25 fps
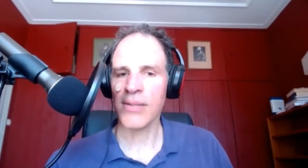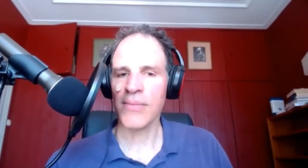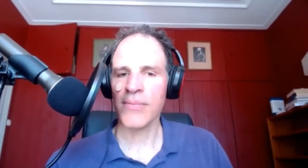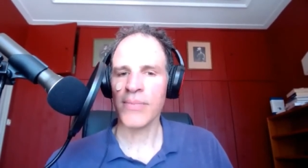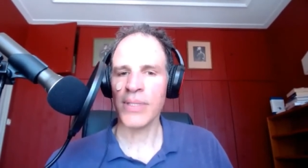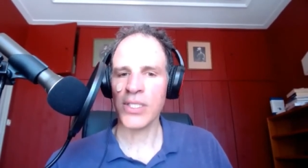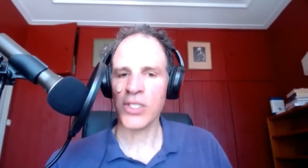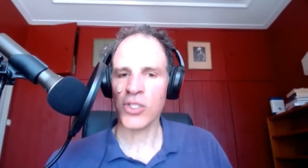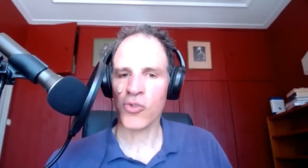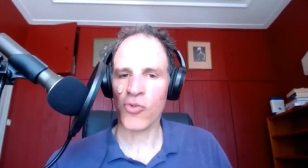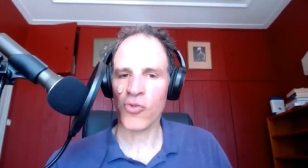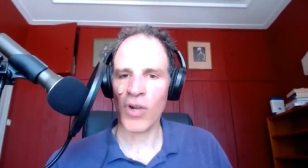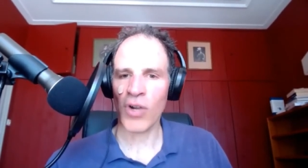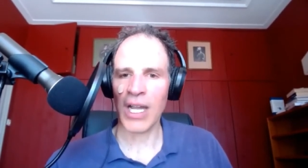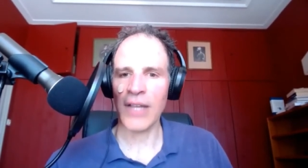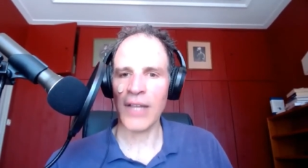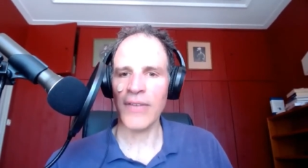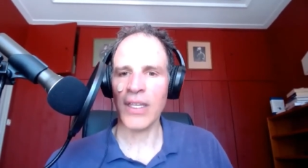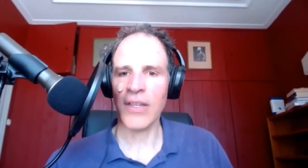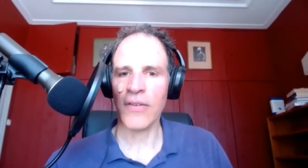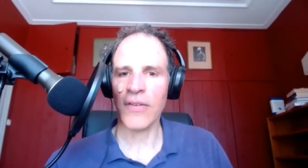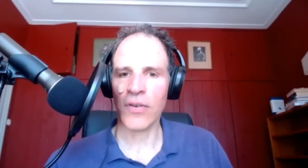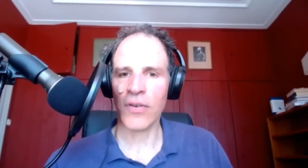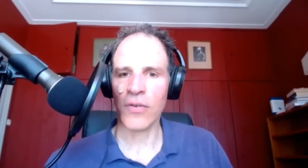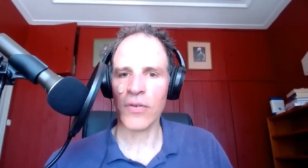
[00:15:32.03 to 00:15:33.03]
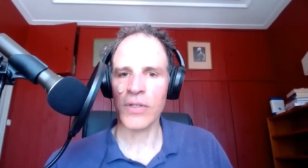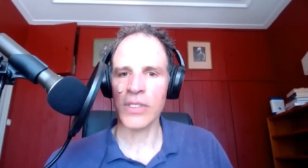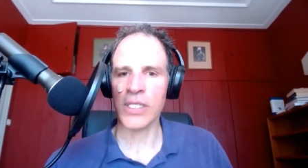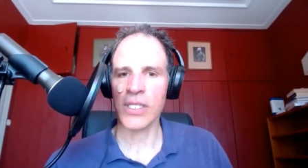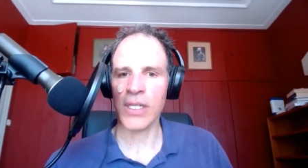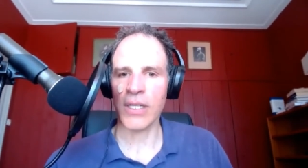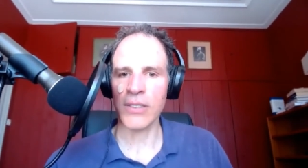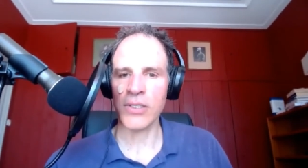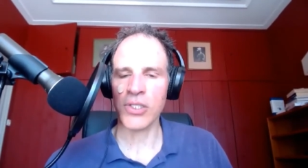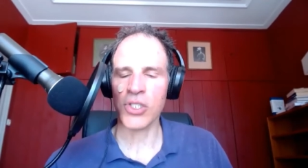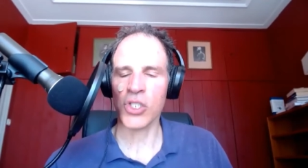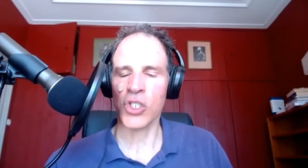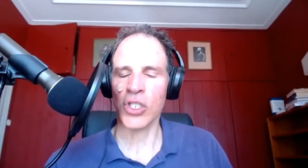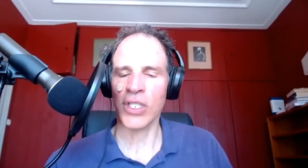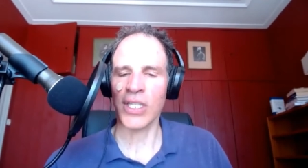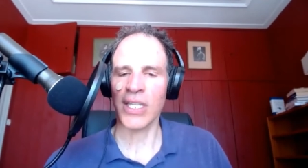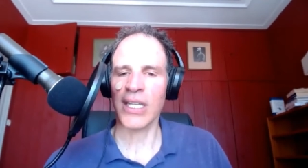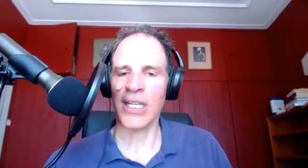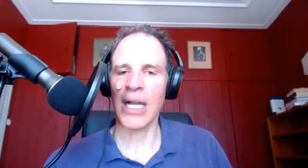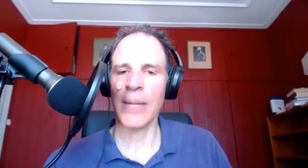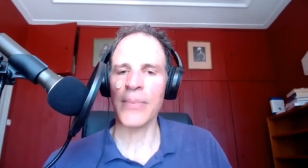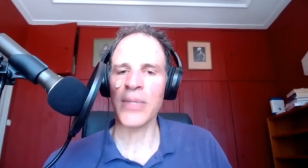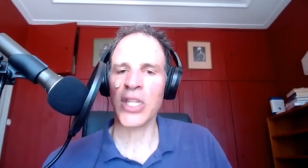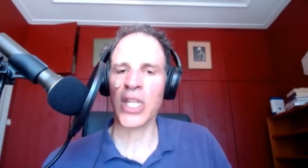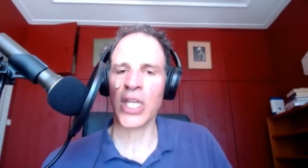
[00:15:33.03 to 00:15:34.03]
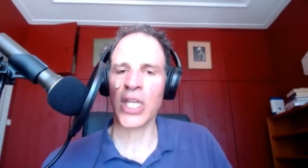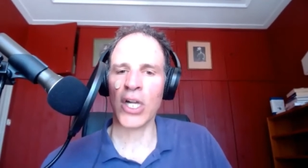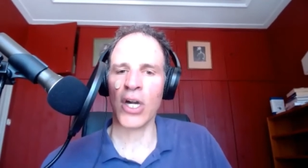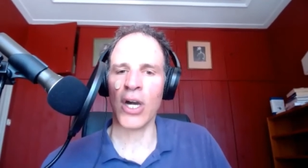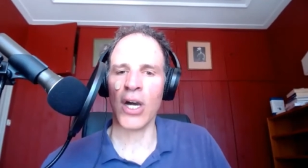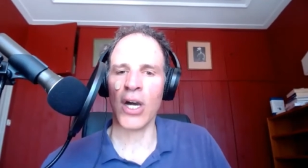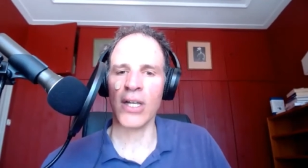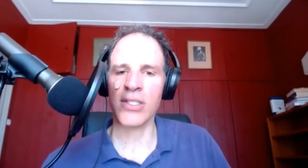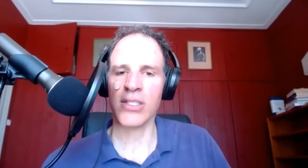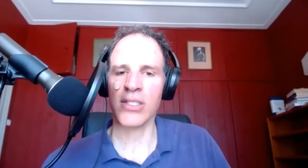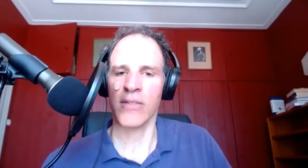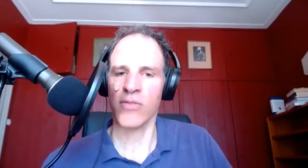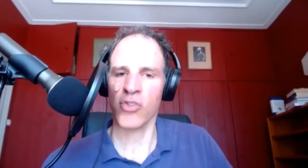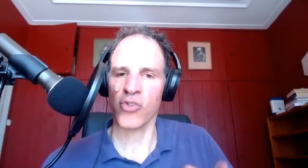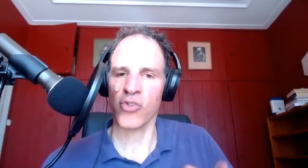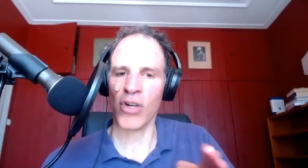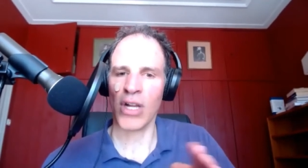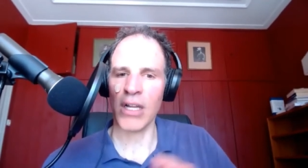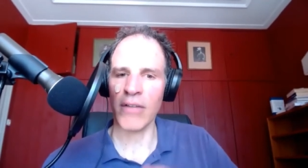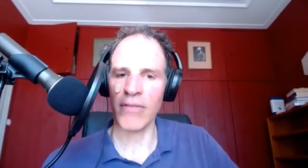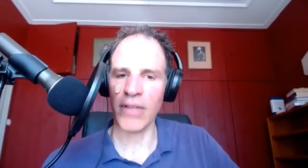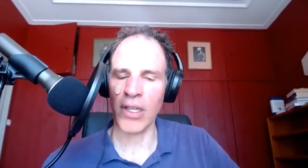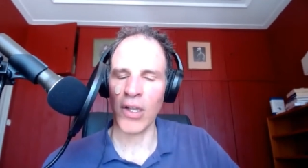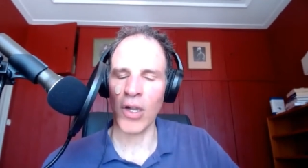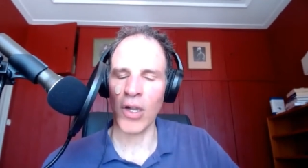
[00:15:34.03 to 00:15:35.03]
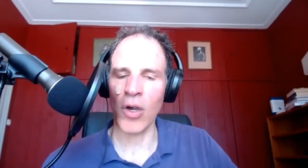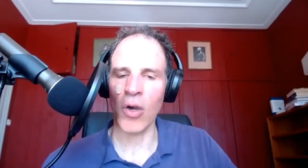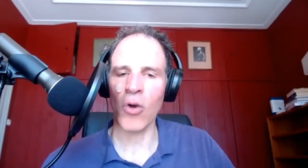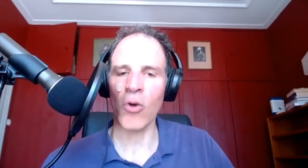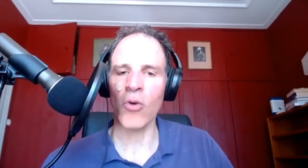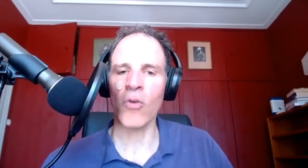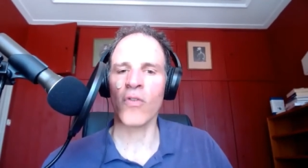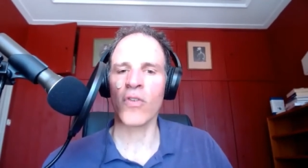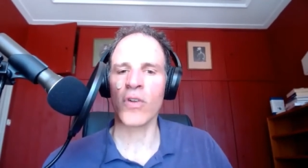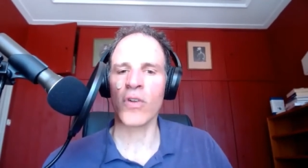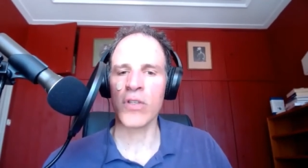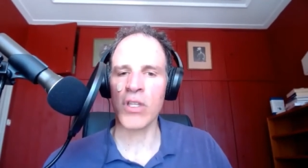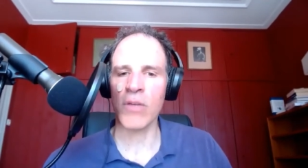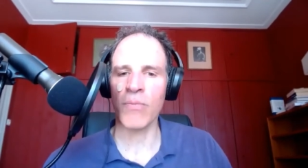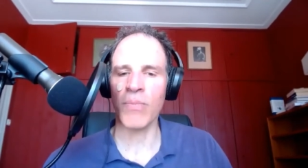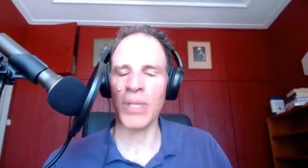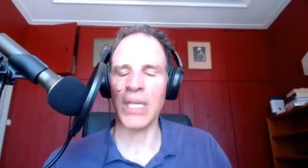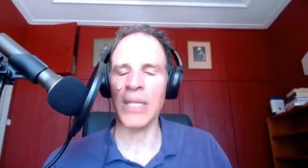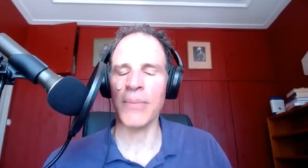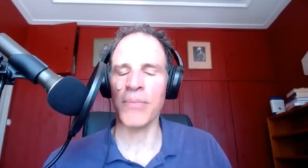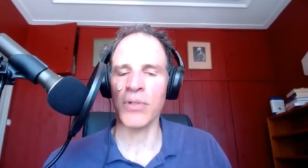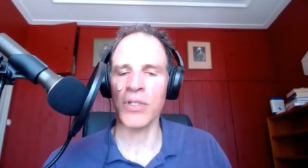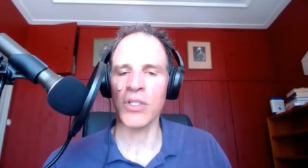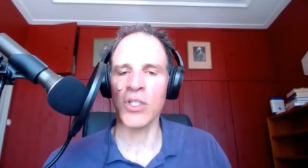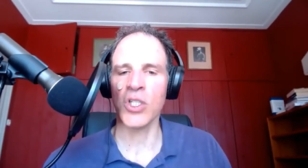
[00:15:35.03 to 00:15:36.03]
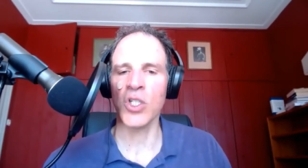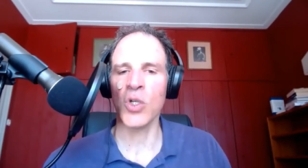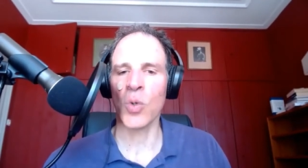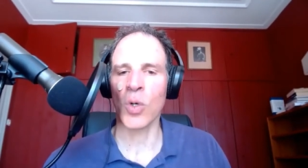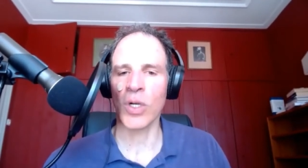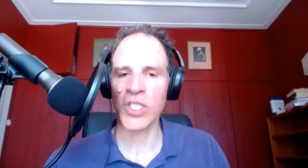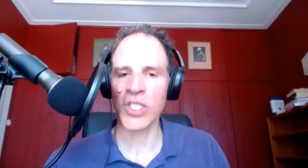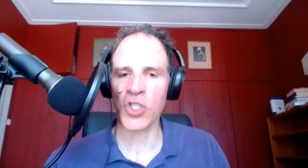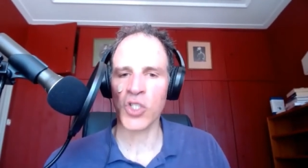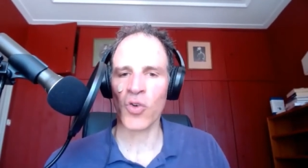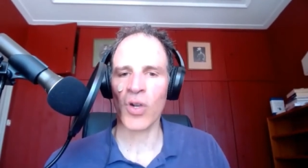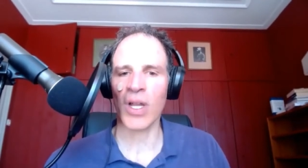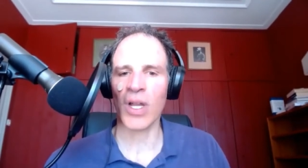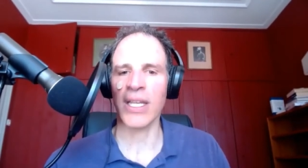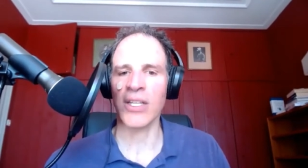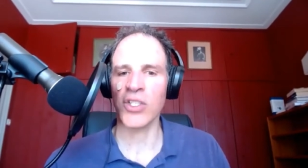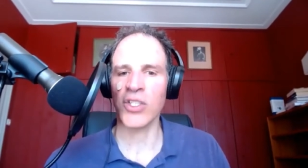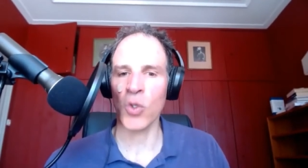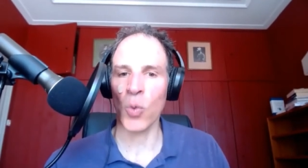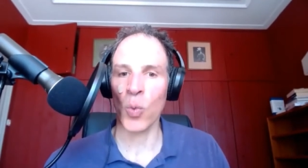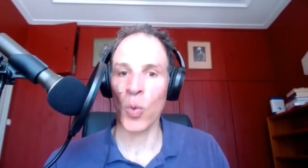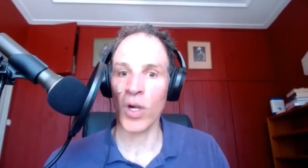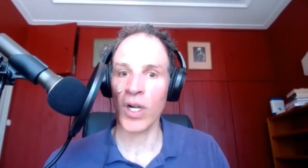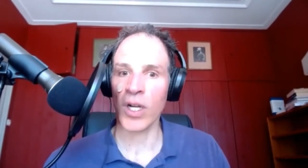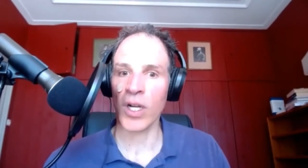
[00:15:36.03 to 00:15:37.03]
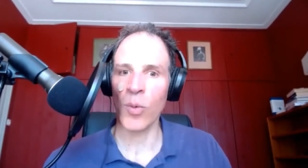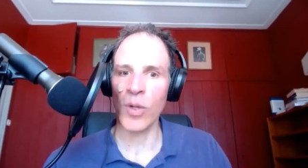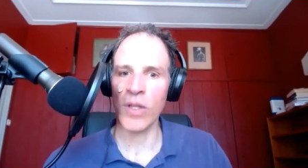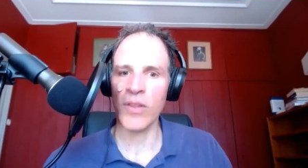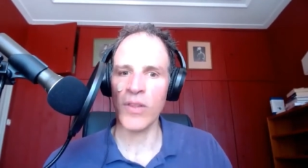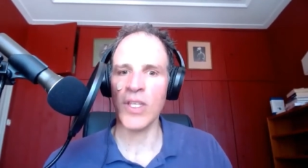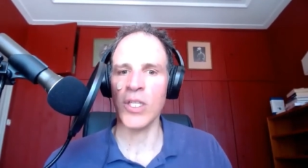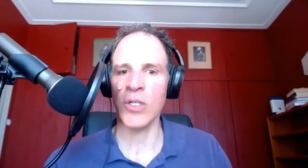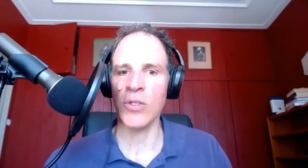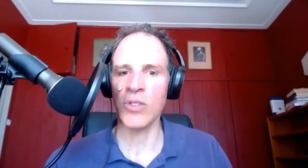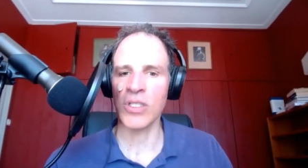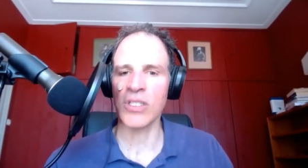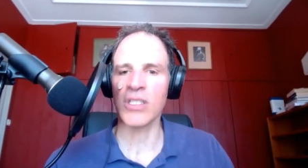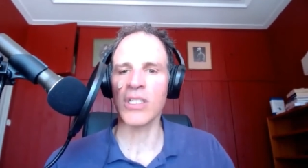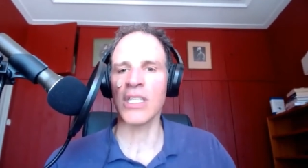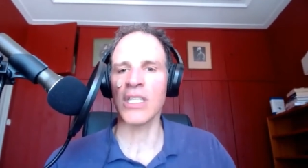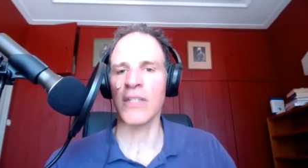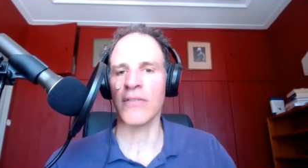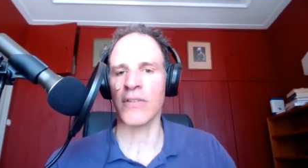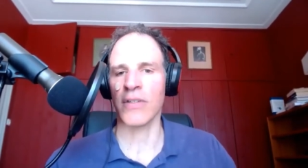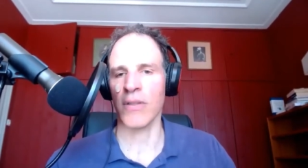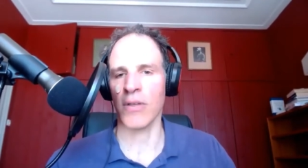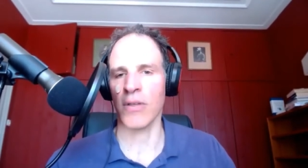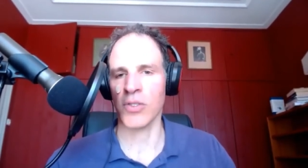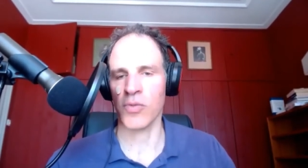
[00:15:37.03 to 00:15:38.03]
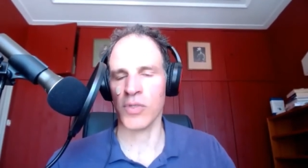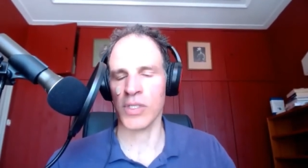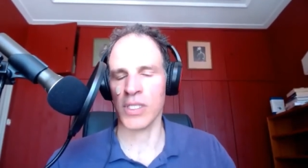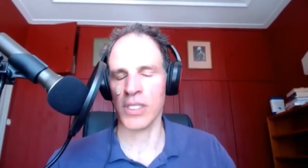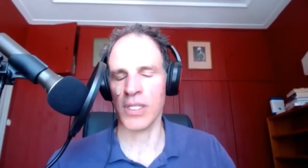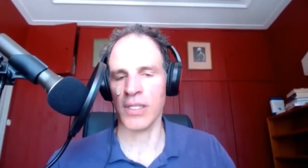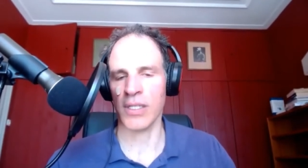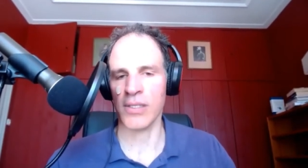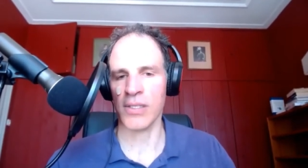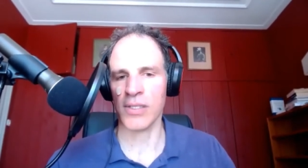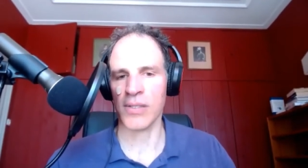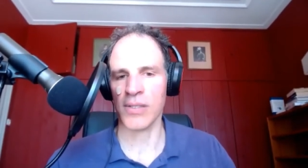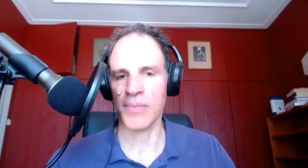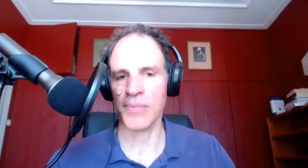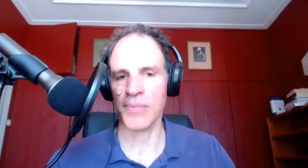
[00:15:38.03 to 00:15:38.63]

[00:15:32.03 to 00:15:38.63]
but driving for results shouldn't come at the cost of driving over the people who are trying to work with you to deliver those results.